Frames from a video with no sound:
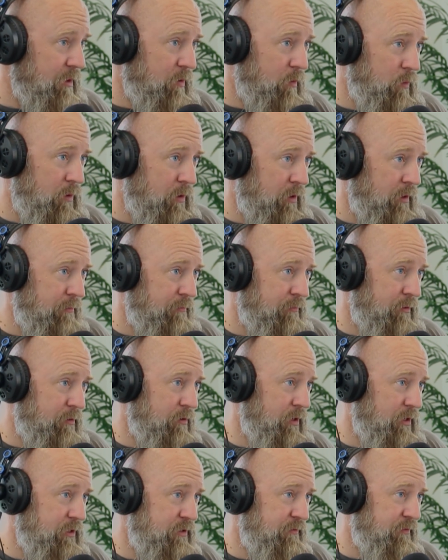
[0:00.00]
We'll offer you a
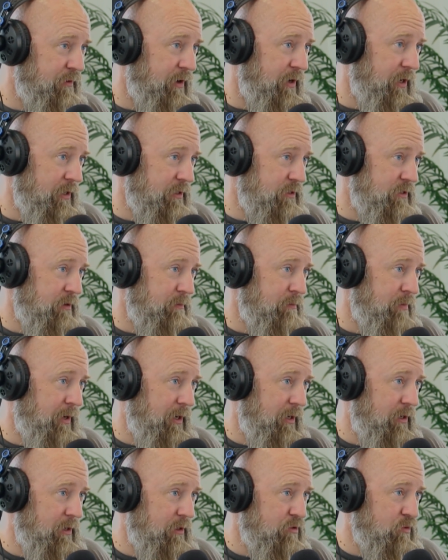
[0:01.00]
nice financing
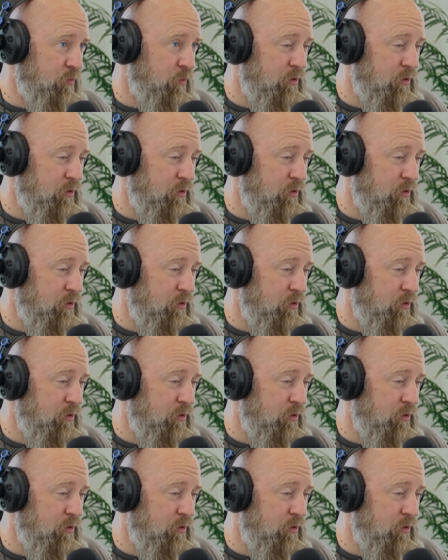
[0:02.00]
package,